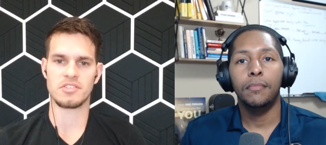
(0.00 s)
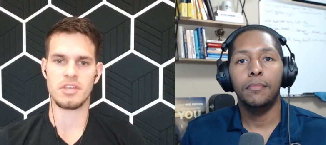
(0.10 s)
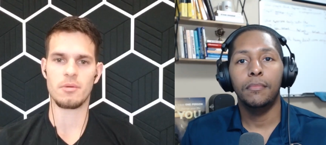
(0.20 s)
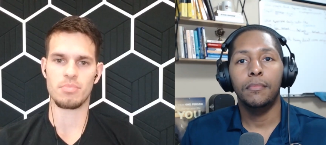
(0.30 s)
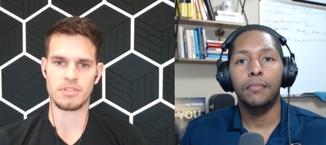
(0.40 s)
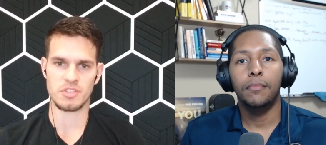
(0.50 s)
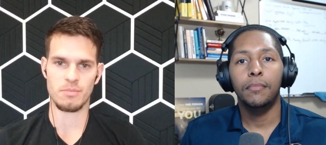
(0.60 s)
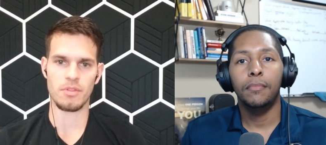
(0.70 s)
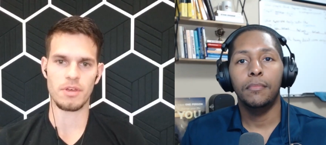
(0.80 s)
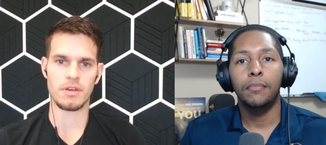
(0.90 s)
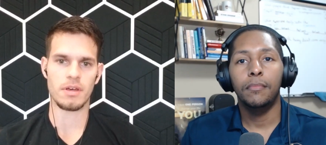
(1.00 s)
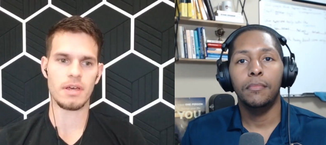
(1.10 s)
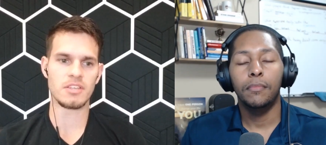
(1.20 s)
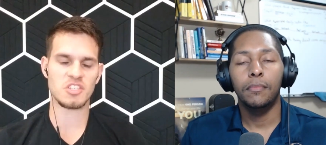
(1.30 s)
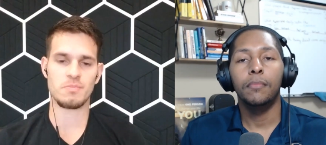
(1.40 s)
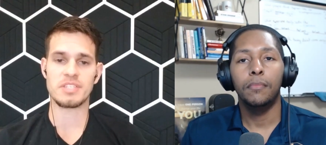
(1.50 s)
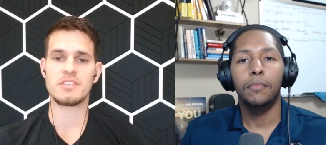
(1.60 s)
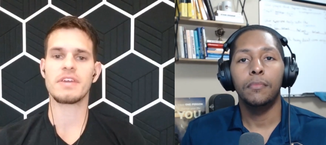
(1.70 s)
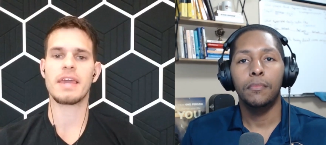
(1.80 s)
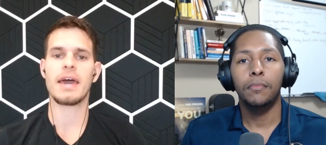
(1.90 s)
Speaker 1: the SAID principle, the
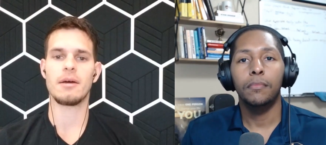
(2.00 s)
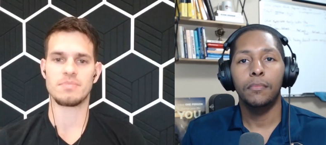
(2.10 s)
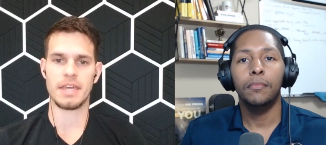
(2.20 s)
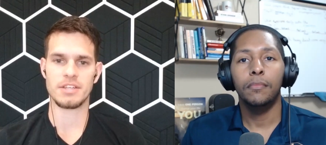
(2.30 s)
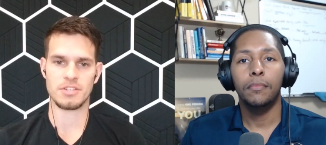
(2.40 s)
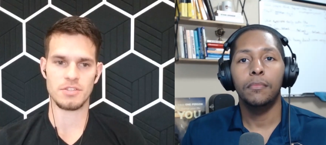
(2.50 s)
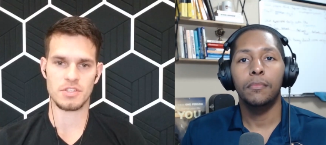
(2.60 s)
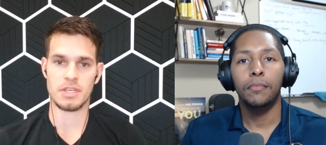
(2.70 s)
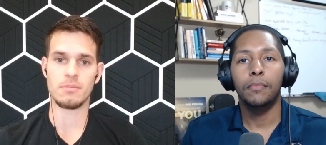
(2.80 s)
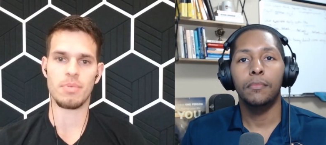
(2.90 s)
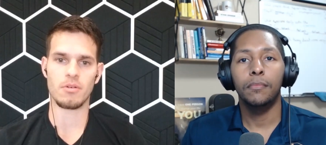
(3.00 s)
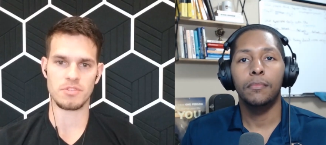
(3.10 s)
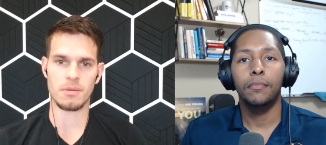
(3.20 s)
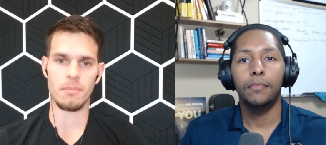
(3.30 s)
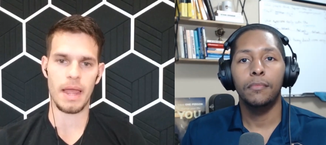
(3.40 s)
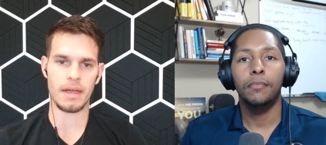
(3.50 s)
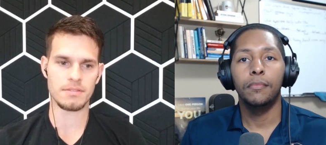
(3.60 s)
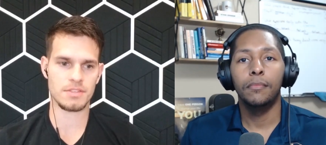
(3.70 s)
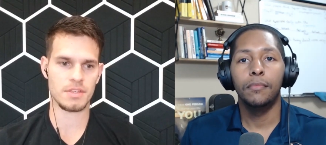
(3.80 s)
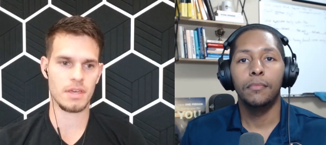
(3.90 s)
specific adaptations to impose
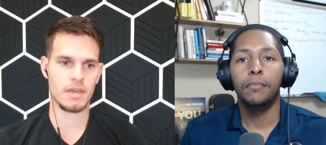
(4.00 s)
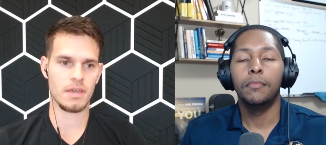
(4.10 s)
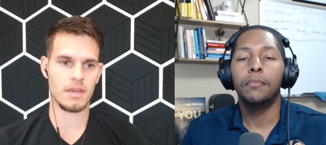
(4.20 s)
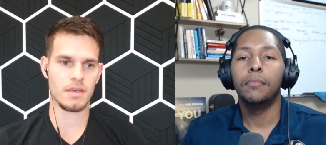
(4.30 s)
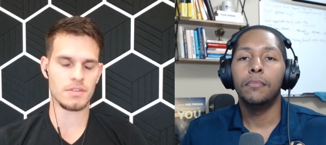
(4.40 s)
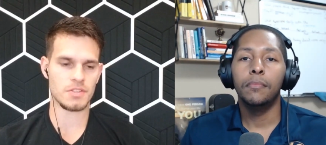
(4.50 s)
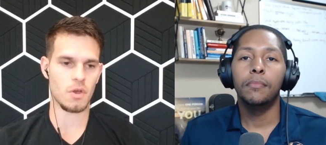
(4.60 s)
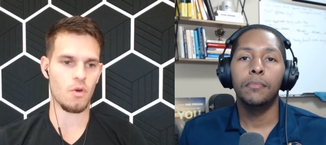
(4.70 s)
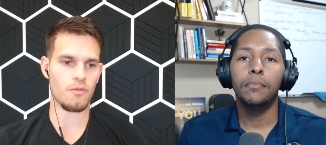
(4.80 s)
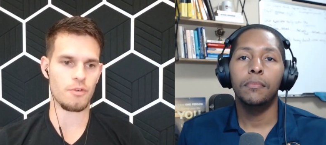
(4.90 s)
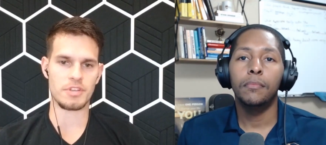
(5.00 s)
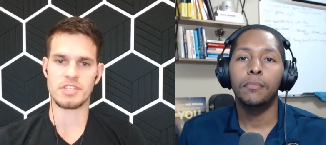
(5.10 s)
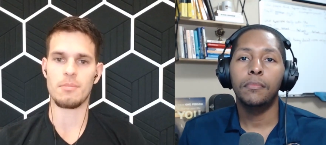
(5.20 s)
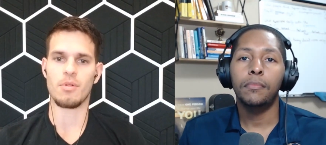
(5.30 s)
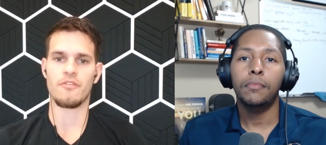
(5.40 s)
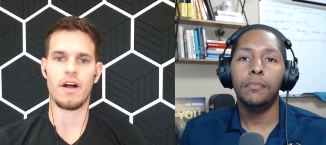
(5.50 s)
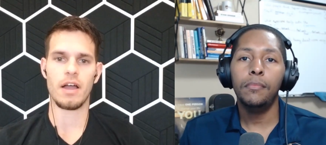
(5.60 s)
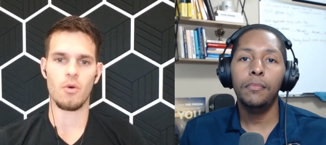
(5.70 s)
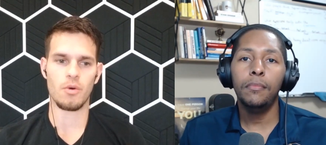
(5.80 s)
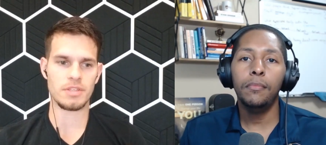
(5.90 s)
demands. So for example, if I
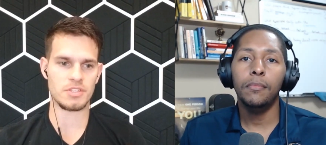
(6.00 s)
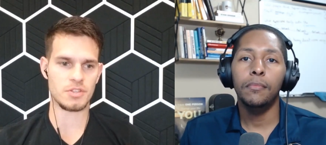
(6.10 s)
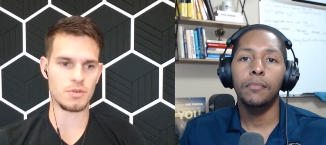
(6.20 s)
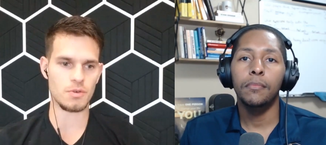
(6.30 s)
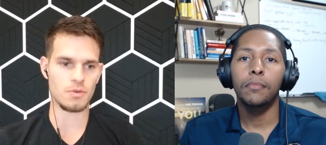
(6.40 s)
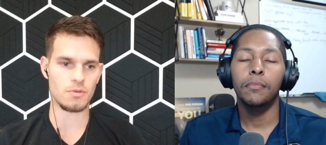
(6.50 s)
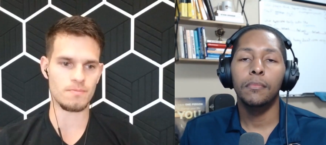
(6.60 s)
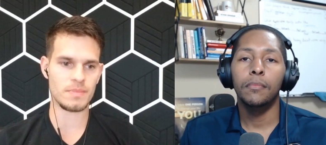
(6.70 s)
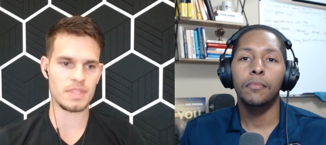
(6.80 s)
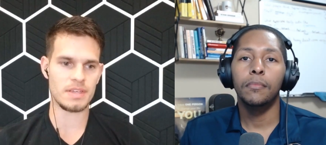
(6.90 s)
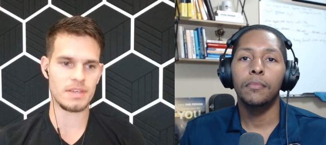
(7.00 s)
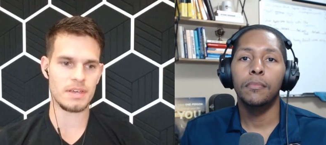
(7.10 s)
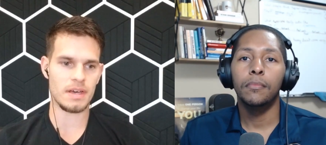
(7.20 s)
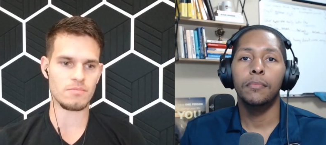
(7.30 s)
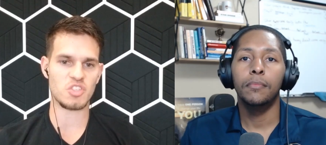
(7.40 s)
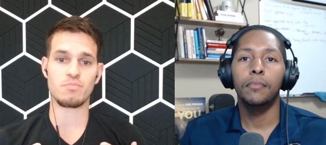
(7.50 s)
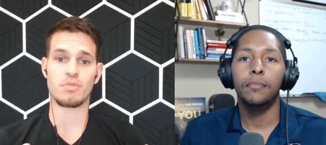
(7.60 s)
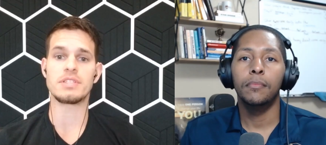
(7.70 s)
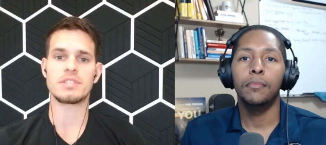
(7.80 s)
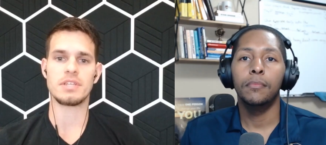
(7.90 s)
always do
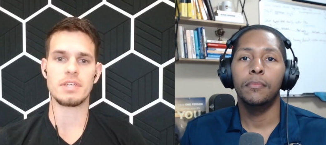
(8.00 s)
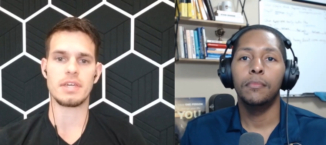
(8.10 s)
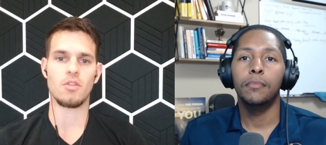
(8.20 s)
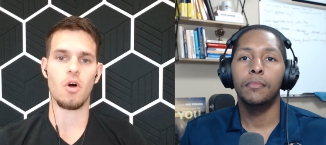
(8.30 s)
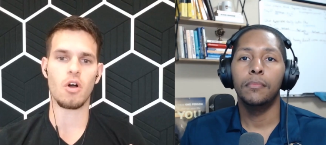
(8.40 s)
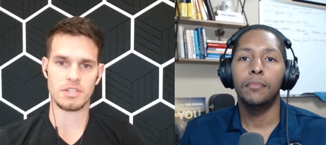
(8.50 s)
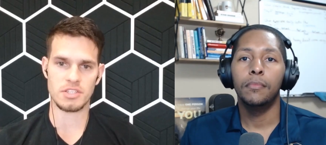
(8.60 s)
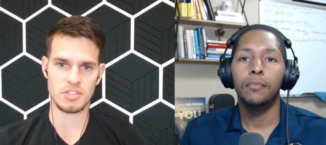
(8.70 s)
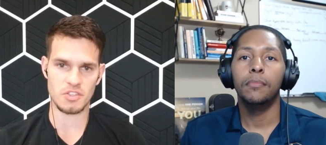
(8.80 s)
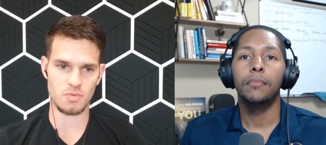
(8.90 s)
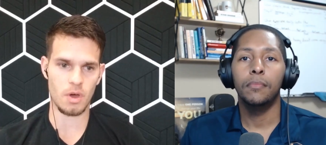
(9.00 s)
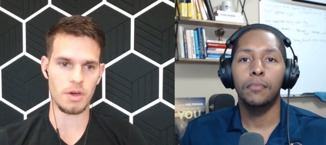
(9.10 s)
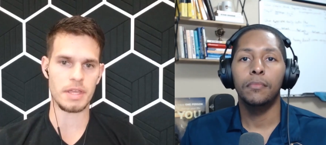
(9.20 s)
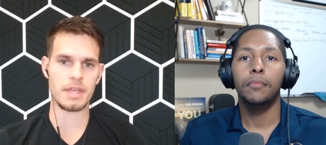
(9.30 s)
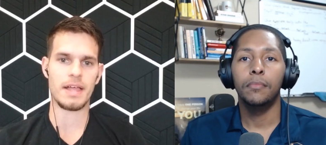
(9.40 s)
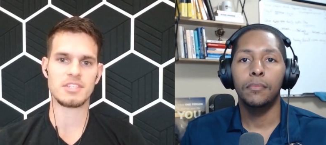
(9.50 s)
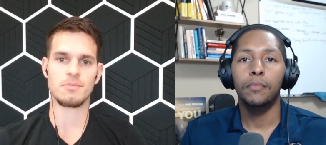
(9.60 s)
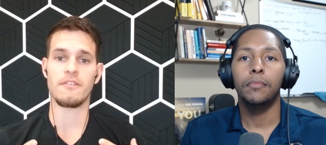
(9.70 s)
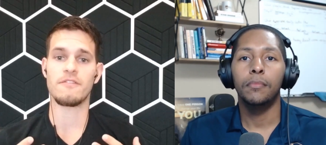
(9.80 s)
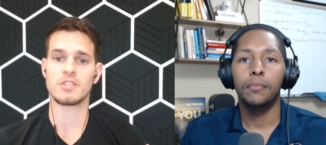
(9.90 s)
sprinting and long distance running, and that's
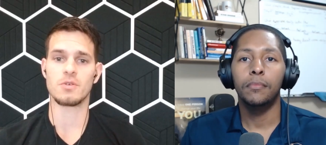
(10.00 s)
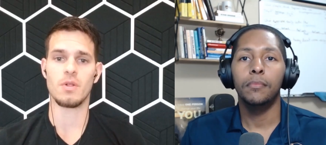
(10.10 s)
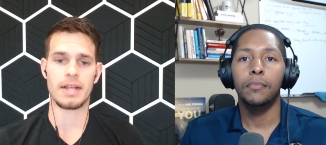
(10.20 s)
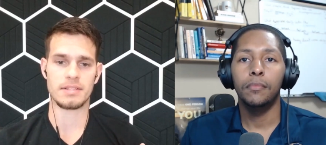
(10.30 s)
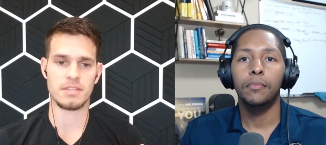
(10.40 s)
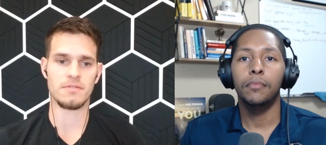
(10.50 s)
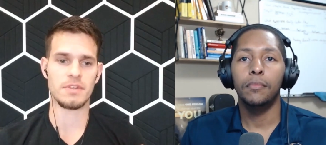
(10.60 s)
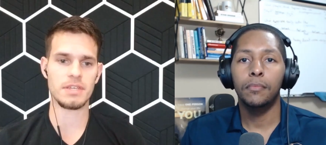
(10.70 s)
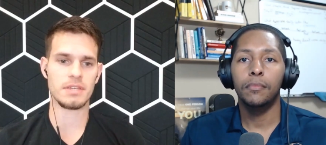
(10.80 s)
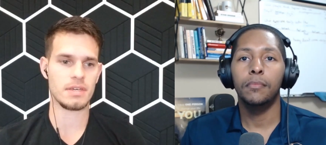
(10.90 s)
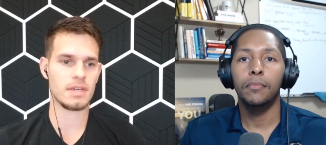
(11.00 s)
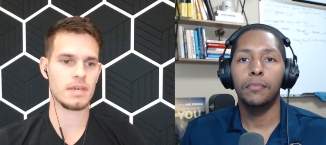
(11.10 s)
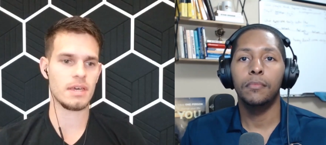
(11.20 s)
my physical activity